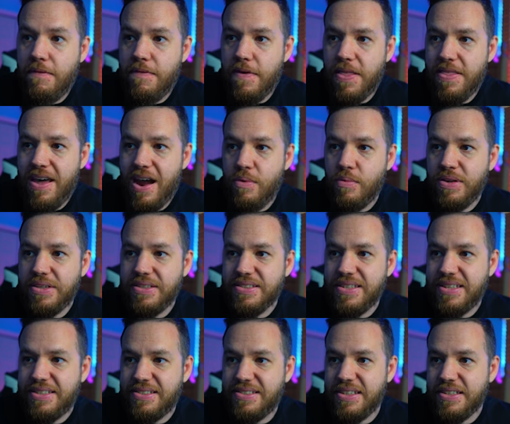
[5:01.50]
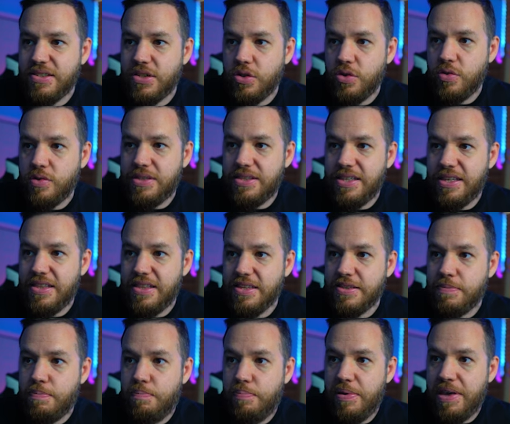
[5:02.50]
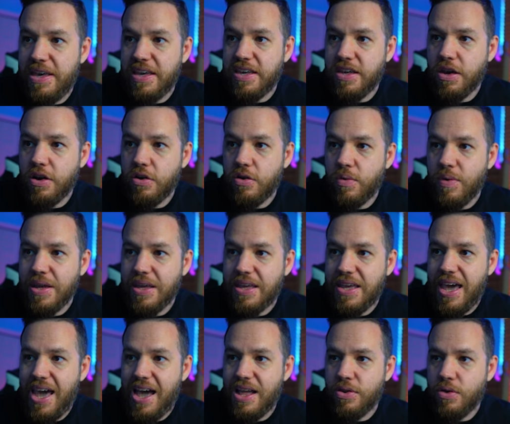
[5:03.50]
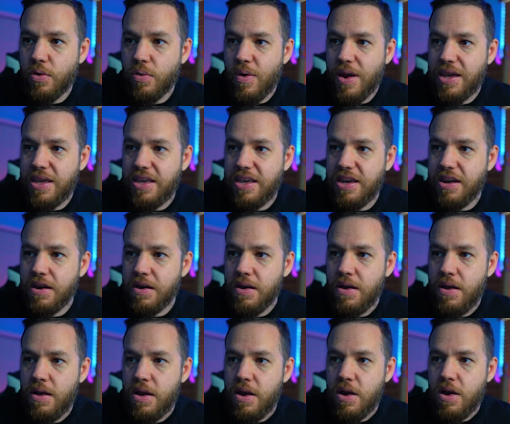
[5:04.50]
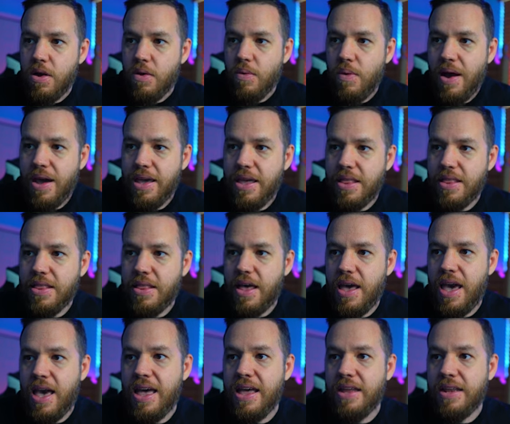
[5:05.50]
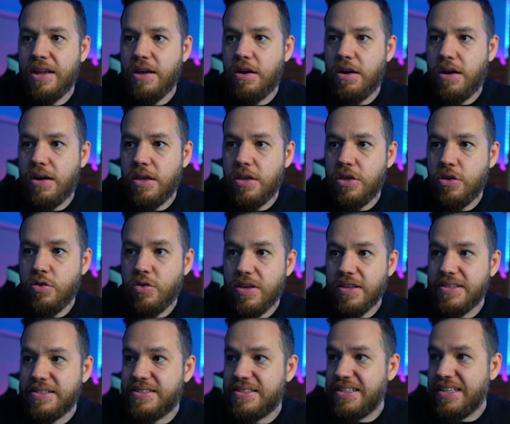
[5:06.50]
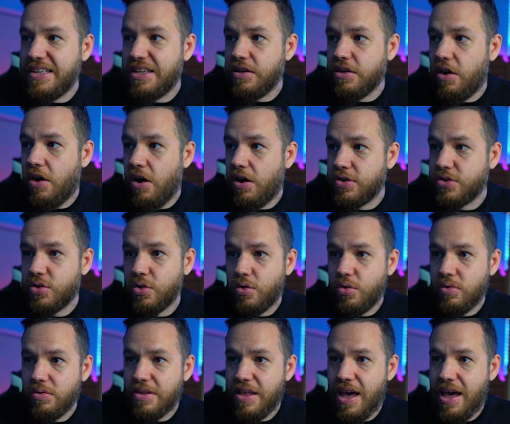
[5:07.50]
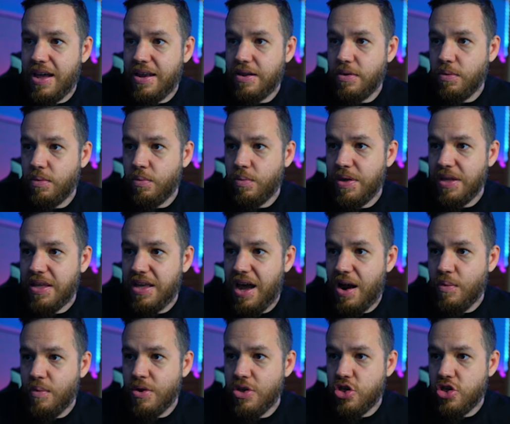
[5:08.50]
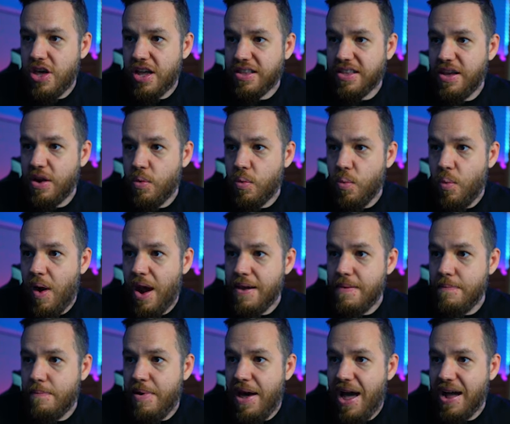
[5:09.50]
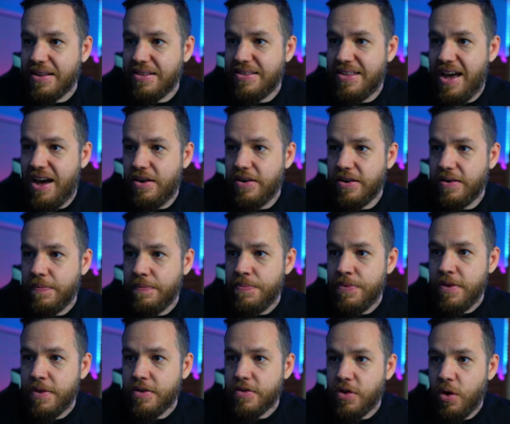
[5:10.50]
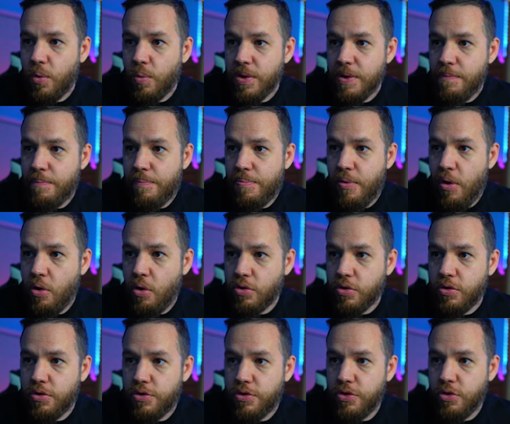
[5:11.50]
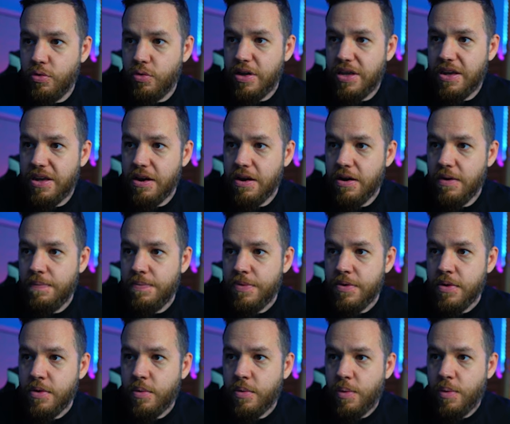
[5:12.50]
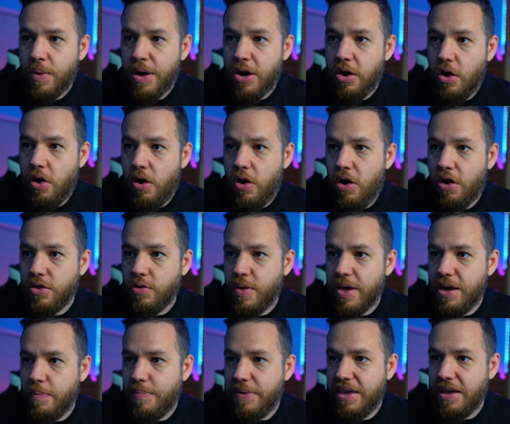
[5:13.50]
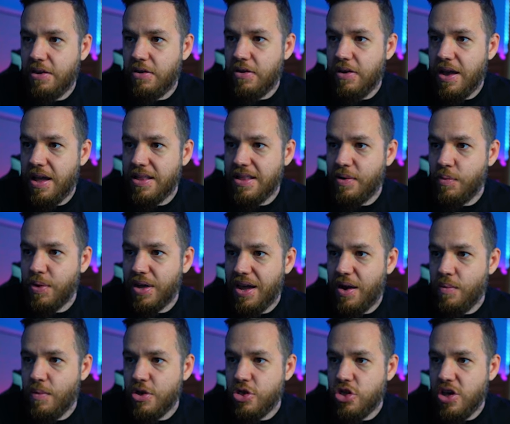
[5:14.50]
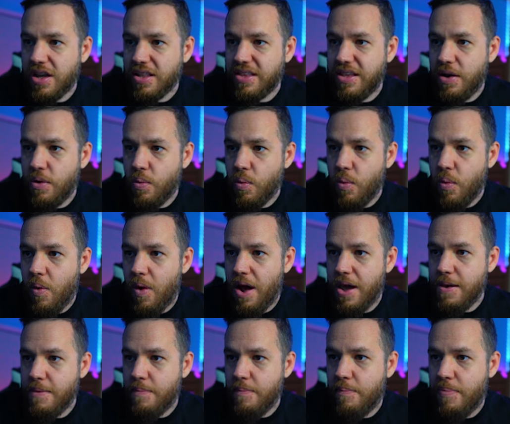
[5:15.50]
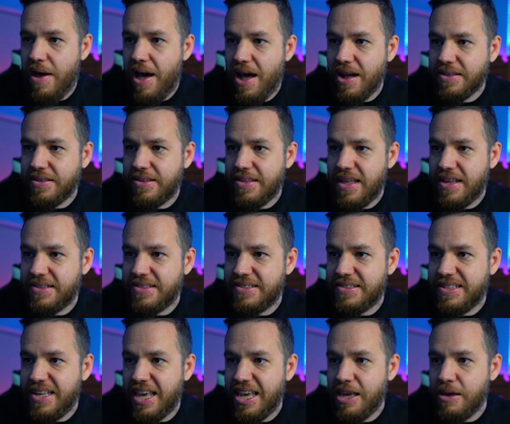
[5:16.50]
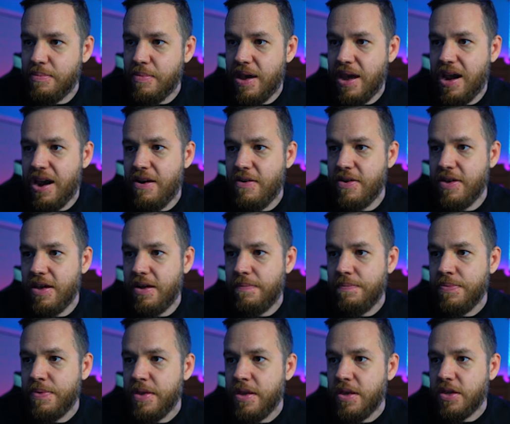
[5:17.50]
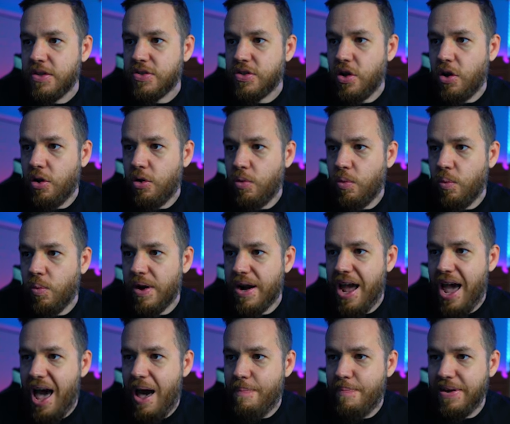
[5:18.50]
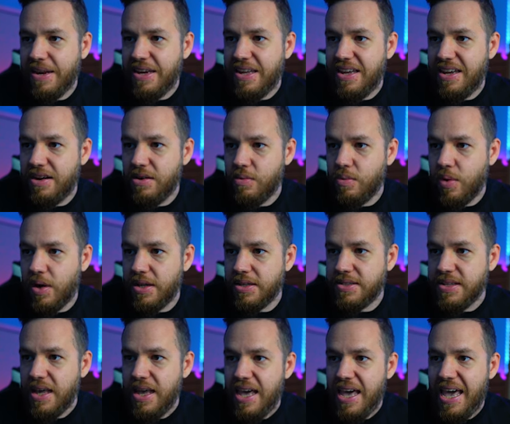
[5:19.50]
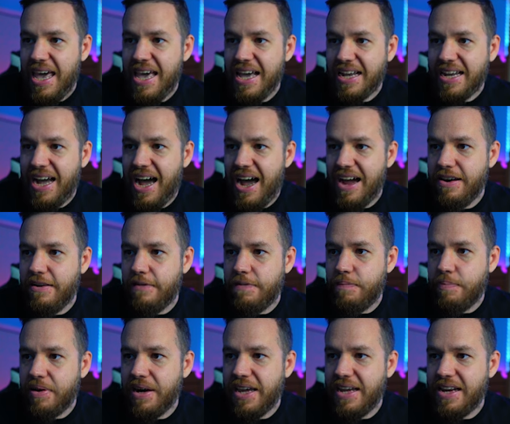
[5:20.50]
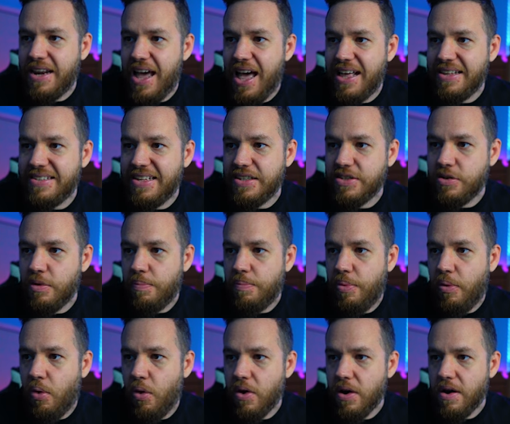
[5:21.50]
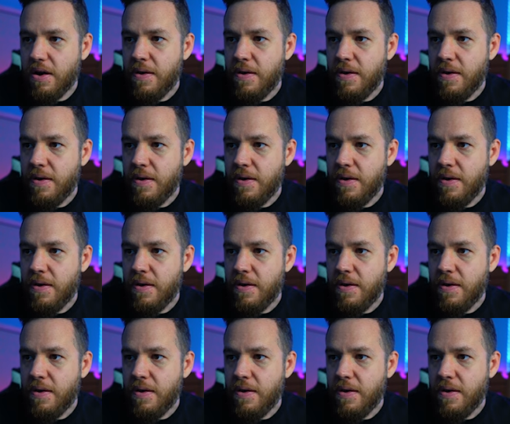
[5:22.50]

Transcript: that resistance, you see this big green candle right here, right? And you can see also that we got rejected right back down. So we broke through here we went all the way up here and then we got rejected right back to that same area. So what happened here was it kind of played as a support